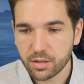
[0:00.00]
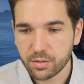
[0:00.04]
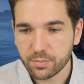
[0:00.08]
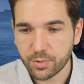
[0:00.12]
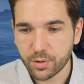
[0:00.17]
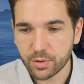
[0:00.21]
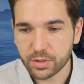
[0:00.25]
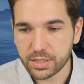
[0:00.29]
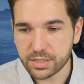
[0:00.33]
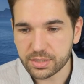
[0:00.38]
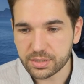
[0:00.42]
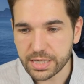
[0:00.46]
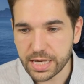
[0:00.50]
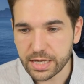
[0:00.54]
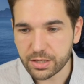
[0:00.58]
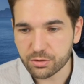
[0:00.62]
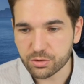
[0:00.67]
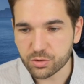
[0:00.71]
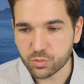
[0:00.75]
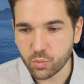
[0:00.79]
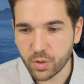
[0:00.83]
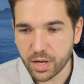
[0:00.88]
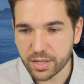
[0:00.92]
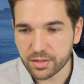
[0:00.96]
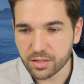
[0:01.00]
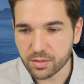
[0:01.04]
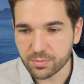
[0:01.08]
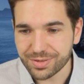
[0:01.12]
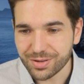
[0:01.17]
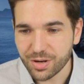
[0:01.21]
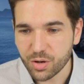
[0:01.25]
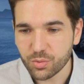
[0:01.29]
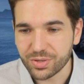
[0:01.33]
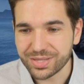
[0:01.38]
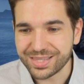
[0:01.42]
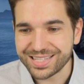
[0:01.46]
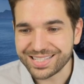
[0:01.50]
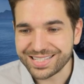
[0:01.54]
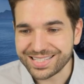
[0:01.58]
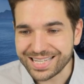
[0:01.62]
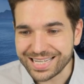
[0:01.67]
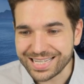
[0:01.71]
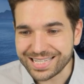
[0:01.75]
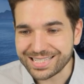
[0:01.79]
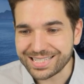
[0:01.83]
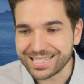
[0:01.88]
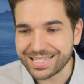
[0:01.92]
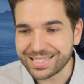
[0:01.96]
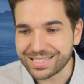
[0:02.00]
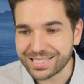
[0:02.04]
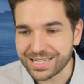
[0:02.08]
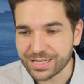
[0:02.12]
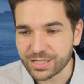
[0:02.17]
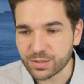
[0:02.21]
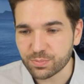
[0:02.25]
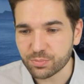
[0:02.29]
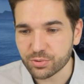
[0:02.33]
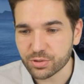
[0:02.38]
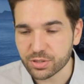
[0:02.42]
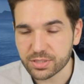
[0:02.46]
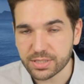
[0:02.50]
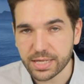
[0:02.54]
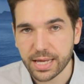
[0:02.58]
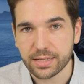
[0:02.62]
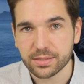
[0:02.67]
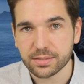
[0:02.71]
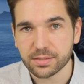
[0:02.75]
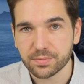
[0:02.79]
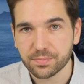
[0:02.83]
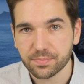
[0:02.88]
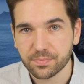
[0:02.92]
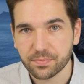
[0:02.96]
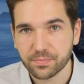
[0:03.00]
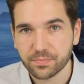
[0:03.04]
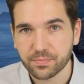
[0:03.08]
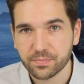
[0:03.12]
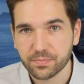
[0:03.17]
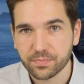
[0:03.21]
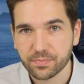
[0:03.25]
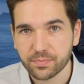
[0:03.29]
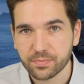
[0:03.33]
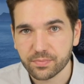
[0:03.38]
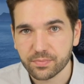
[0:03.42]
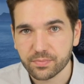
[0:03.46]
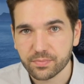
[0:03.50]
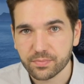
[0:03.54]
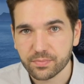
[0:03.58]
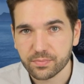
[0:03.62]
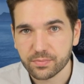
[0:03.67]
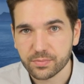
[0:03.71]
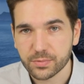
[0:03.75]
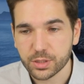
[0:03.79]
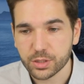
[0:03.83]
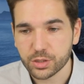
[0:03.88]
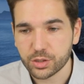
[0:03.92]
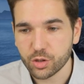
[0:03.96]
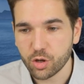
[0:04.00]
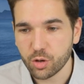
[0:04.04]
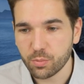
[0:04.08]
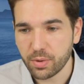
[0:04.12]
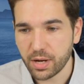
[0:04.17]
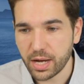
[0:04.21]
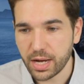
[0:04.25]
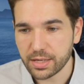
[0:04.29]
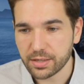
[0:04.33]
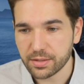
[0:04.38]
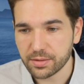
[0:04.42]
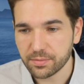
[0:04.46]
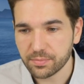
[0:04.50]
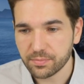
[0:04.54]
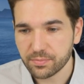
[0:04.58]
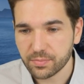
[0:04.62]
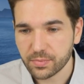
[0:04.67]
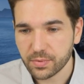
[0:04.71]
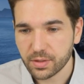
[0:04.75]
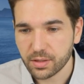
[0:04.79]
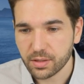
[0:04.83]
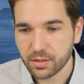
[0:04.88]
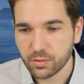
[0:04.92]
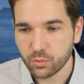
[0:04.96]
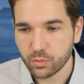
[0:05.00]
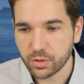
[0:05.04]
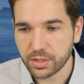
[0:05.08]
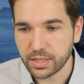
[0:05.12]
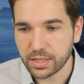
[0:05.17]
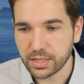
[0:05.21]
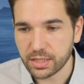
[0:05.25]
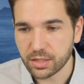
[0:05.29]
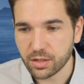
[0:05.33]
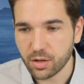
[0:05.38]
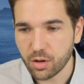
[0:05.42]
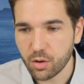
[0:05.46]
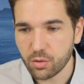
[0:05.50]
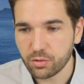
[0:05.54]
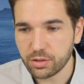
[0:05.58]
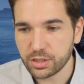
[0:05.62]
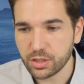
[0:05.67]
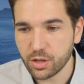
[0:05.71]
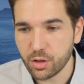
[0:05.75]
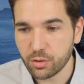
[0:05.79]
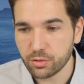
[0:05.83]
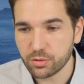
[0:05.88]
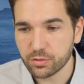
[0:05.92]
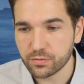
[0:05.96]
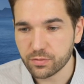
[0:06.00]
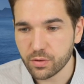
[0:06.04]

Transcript: Bernie Sanders won them with 66% to Joe Biden, winning only older